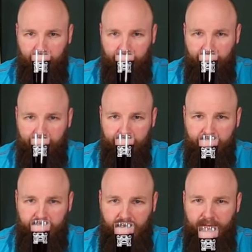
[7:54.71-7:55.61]
And
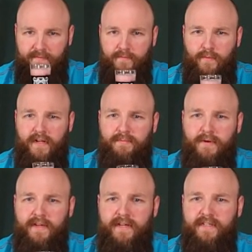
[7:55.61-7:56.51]
yeah,
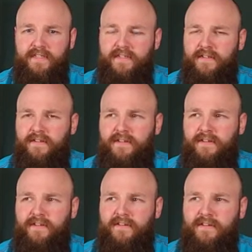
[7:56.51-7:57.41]
raspberry is
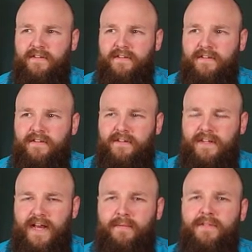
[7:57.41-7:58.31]

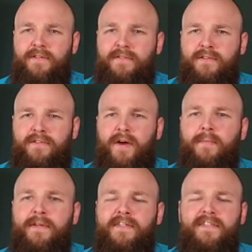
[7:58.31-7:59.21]
an absolute
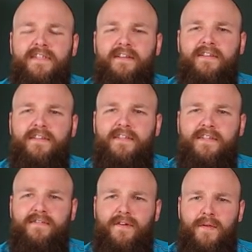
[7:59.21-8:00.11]
dominant scent,
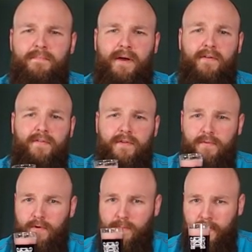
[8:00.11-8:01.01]
a very powerful
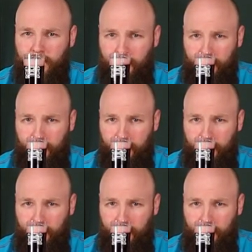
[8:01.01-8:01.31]
aroma.